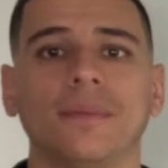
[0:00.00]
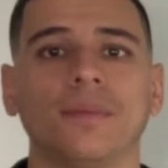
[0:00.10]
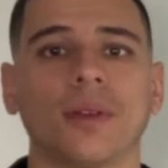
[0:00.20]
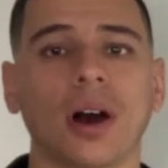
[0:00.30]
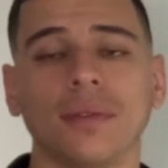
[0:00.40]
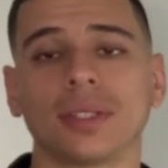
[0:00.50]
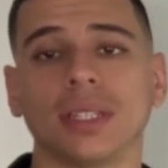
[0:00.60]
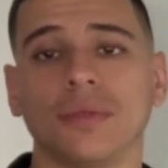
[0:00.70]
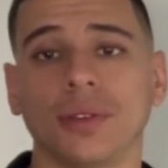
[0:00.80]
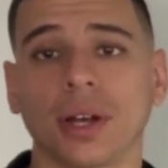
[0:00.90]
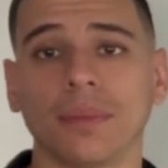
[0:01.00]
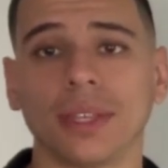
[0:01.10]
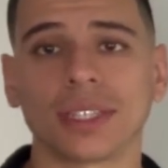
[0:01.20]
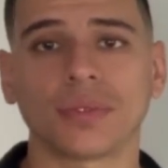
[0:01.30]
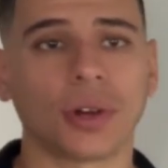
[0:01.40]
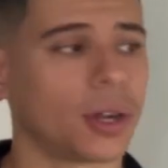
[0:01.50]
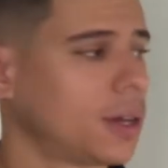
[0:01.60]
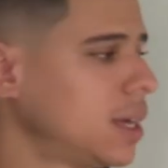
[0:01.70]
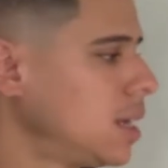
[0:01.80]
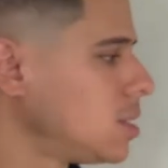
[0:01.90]
Obviously, if you've come this far,
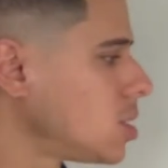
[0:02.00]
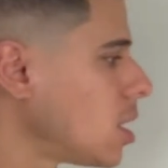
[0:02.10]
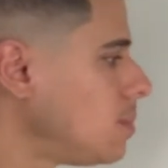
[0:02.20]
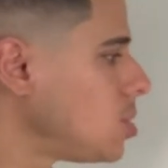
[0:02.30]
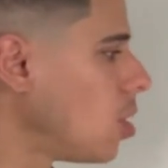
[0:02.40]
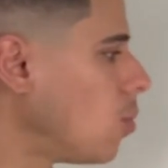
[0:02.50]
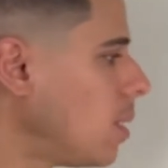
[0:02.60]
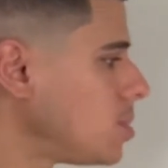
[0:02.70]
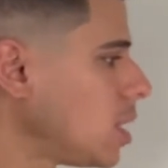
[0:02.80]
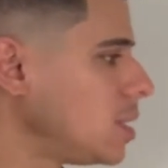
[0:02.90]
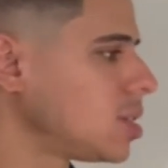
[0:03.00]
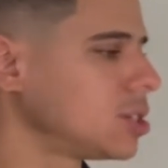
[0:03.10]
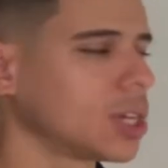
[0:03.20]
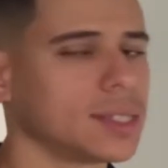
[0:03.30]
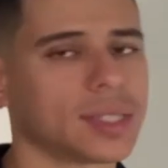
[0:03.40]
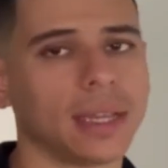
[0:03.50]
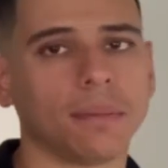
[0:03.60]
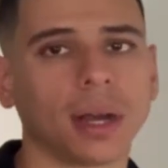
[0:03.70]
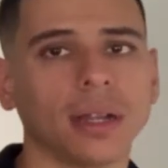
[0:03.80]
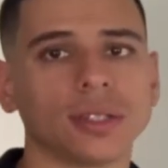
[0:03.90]
just come to our website,
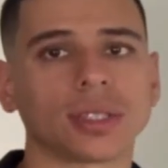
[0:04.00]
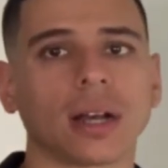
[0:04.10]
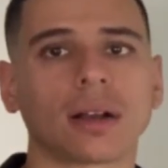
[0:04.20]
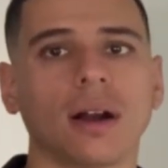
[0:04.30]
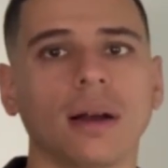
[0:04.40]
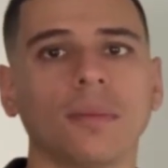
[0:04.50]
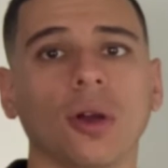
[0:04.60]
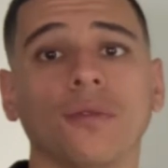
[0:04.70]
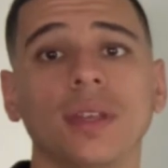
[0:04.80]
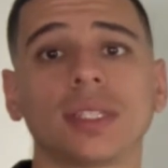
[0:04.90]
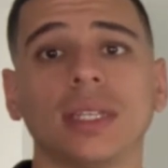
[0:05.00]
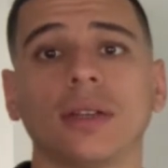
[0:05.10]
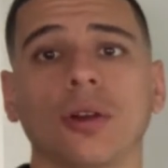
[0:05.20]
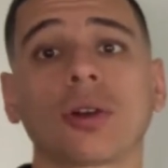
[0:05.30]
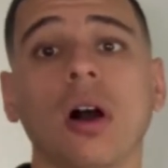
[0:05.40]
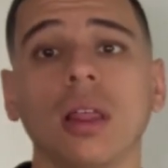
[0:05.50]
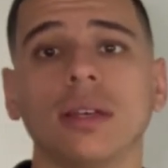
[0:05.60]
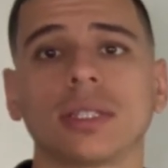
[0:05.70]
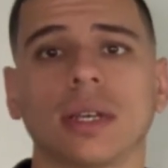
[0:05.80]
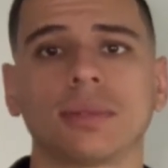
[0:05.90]
sunshinestatebuyers.com, or call
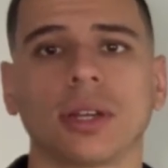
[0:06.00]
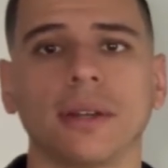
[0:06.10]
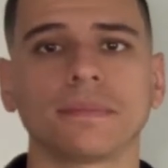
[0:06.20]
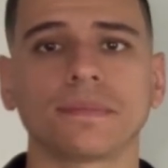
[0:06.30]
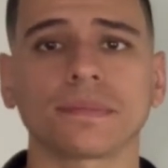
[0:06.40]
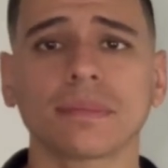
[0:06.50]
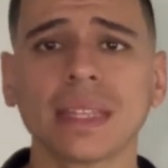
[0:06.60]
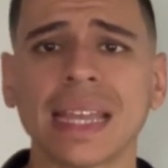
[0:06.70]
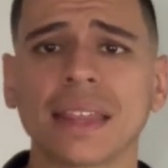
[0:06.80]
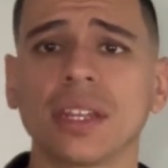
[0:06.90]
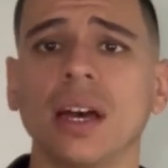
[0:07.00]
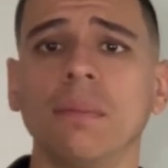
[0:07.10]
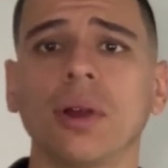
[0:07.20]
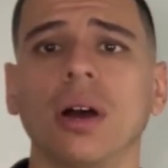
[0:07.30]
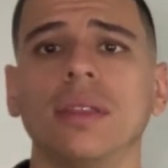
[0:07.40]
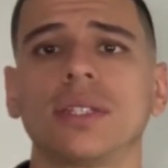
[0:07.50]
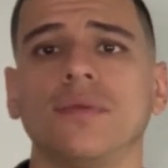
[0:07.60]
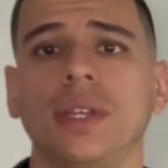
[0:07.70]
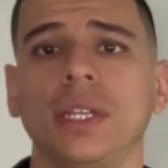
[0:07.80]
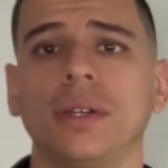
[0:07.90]
us, at the number on this
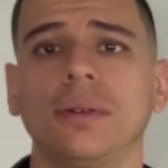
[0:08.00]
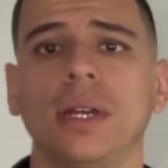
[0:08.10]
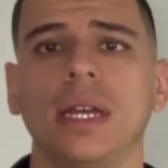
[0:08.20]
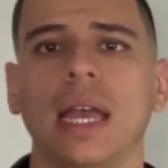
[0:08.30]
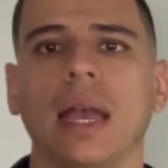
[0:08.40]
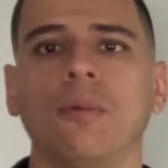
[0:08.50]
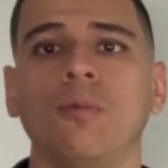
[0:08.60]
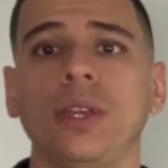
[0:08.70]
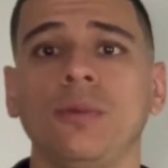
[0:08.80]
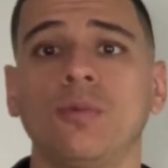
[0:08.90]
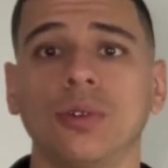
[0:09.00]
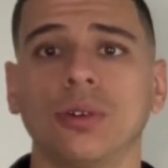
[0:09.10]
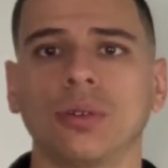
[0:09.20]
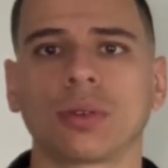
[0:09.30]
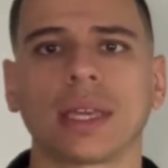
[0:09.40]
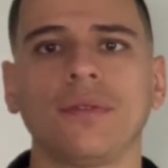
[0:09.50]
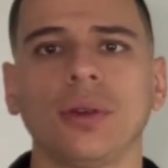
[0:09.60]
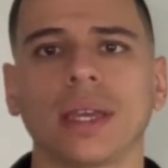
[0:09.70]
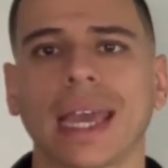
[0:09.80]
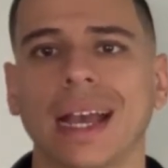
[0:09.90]
video, and we will give you
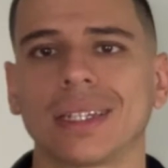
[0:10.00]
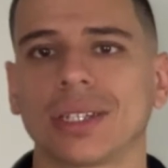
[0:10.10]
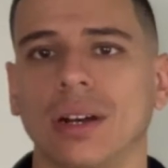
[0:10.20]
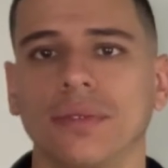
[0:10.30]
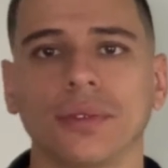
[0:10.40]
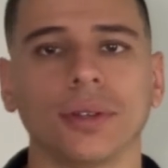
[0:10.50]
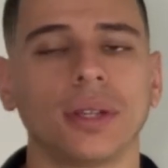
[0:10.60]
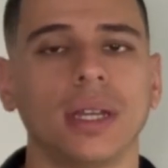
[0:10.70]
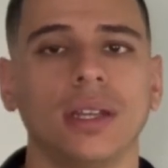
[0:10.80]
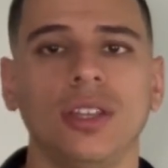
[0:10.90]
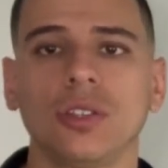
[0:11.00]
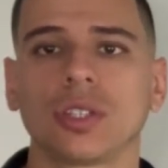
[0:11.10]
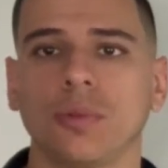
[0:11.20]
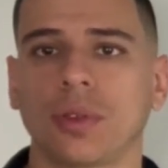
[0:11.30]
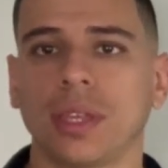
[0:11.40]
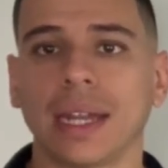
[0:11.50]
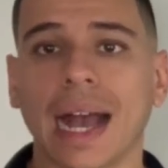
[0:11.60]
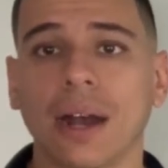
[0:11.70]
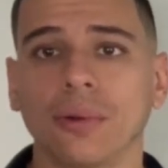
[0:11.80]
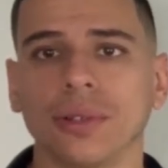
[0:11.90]
a cash offer, usually within
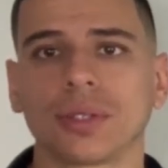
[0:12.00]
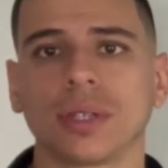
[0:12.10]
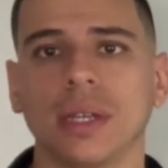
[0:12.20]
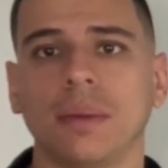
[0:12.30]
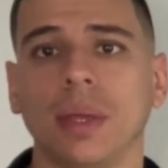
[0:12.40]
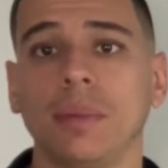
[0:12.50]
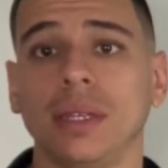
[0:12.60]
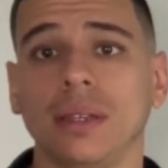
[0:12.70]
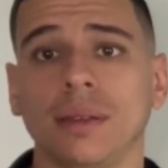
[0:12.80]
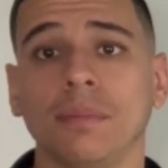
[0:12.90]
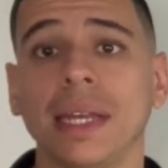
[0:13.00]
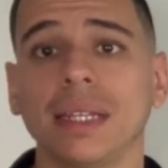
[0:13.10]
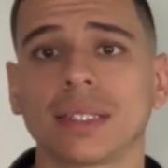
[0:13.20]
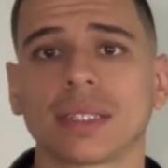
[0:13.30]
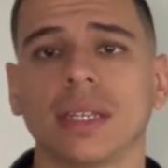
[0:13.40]
hours, maybe minutes.